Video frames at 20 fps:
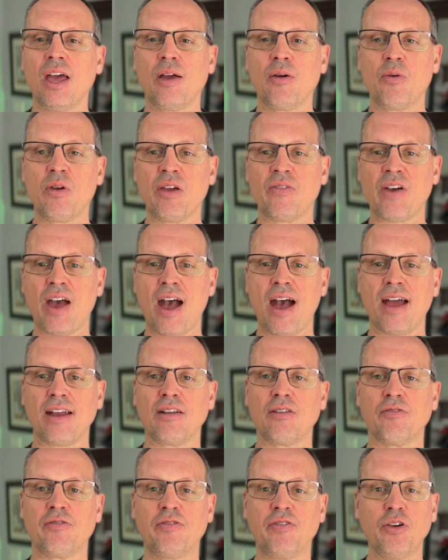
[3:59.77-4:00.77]
We've
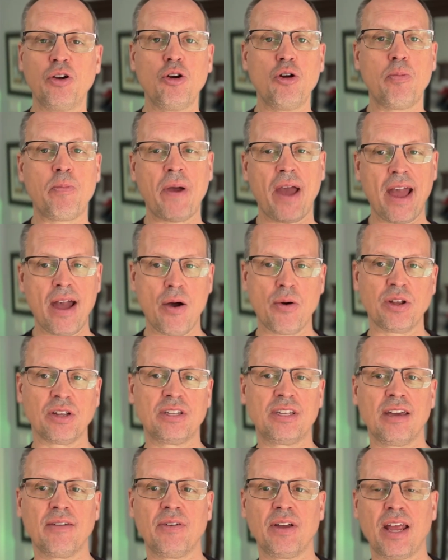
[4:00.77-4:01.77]
had VU pay out a
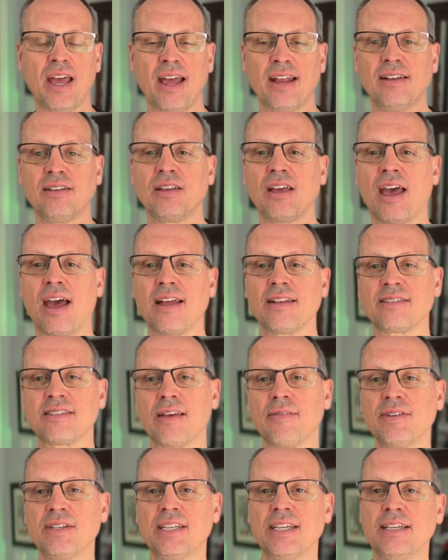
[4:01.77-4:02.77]
dividend at
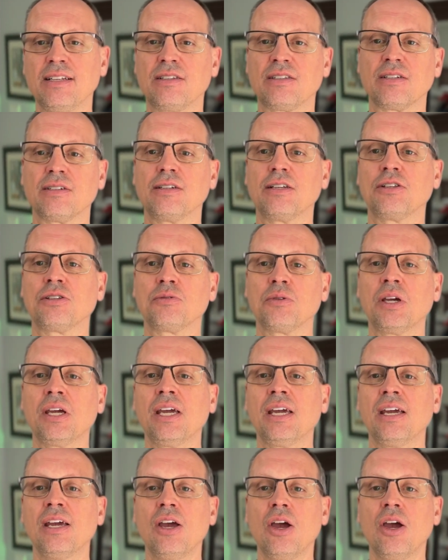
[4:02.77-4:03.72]
$17.33.